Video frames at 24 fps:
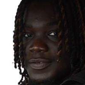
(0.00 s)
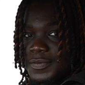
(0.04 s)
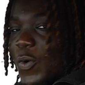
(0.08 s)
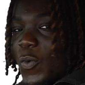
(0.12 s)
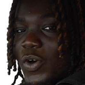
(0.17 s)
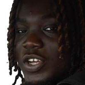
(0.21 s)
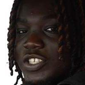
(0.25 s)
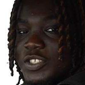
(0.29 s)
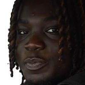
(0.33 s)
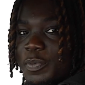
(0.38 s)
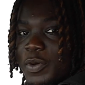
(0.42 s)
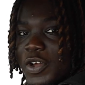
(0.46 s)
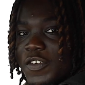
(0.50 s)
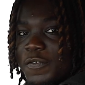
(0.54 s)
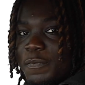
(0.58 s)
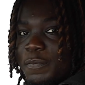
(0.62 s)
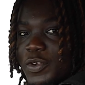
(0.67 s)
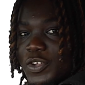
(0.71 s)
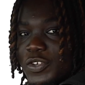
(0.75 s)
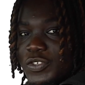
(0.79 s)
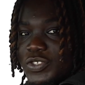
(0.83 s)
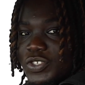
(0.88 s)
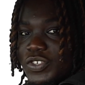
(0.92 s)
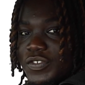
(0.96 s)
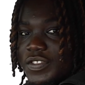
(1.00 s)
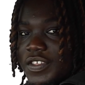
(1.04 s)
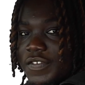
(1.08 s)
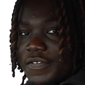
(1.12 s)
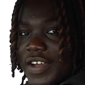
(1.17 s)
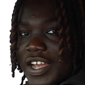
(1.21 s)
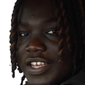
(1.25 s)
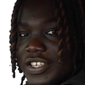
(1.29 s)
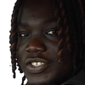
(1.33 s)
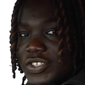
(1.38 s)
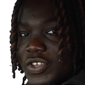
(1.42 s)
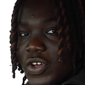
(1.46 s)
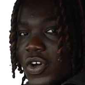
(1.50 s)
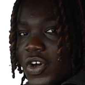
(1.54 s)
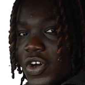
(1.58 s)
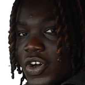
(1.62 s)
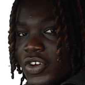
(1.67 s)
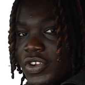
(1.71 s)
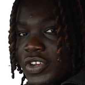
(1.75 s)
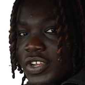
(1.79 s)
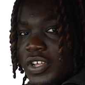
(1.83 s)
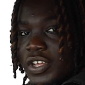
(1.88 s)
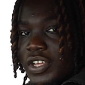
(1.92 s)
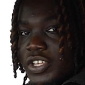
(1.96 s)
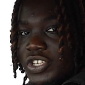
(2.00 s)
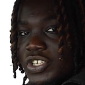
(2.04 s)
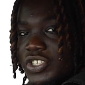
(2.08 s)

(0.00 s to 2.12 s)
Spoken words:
Once both Bluetooth devices are on,